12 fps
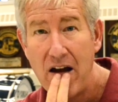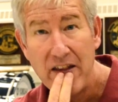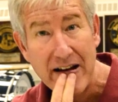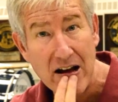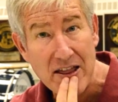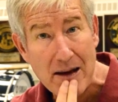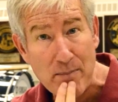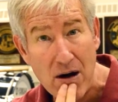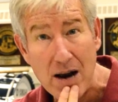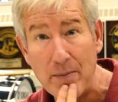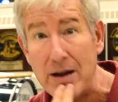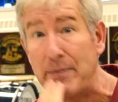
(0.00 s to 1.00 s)
They got that
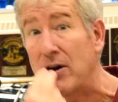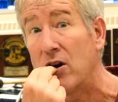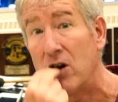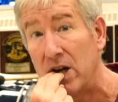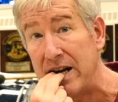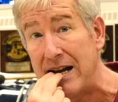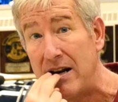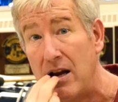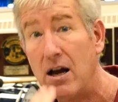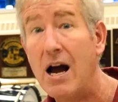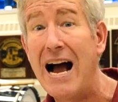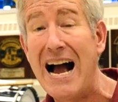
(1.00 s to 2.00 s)
bottom lip curled in.
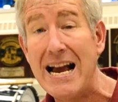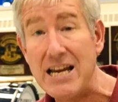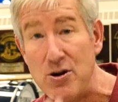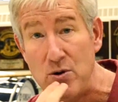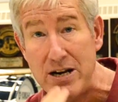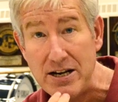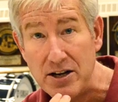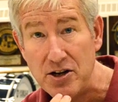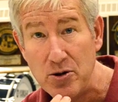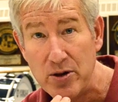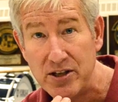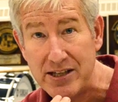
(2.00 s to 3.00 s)
You need to
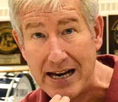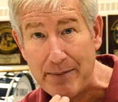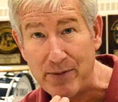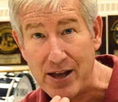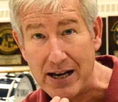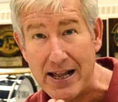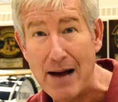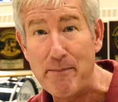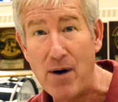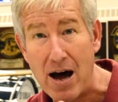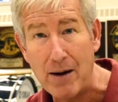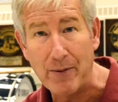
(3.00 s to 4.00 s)
do the same thing, that
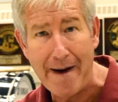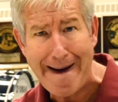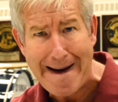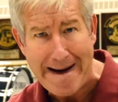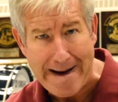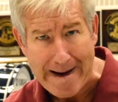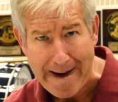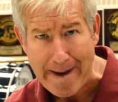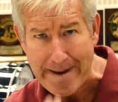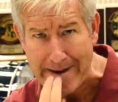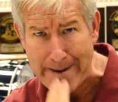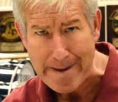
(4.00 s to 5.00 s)
bottom lip. Hey,
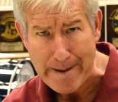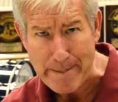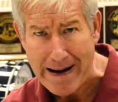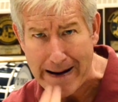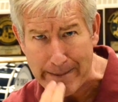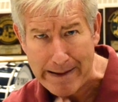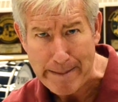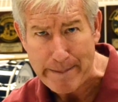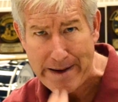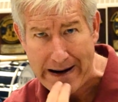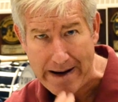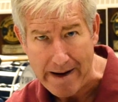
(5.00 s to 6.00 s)
curl the bottom lip
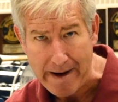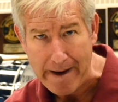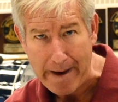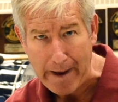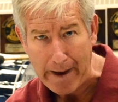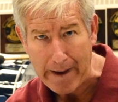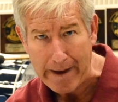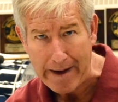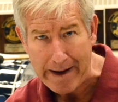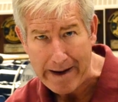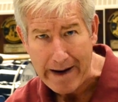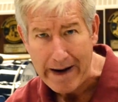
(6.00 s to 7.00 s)
in,
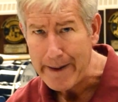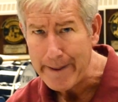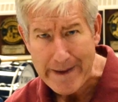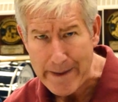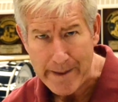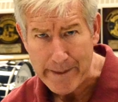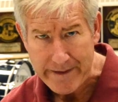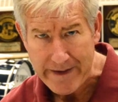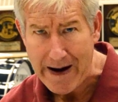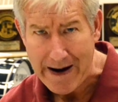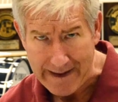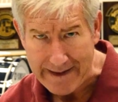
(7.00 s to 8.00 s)
okay? We don't
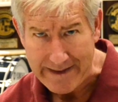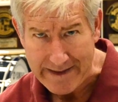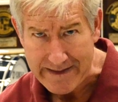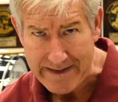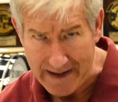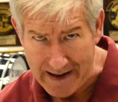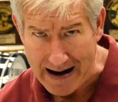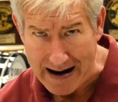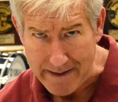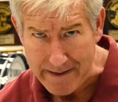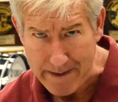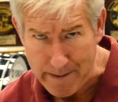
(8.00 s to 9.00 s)
talk like this a
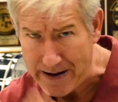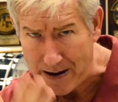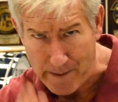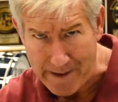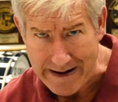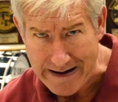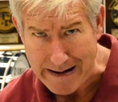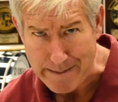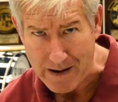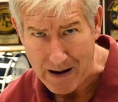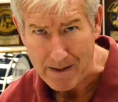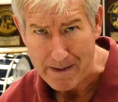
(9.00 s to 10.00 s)
lot. You will one day
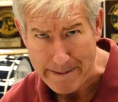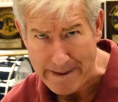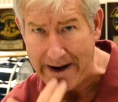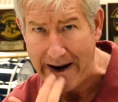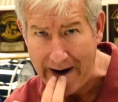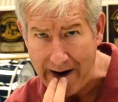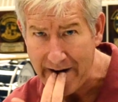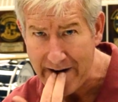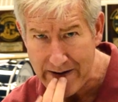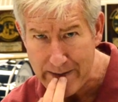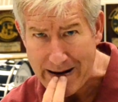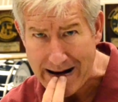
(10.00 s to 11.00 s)
probably, but
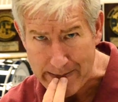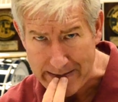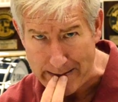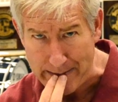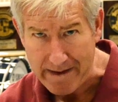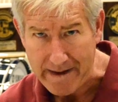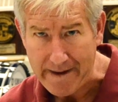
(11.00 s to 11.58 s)
curl the bottom lip.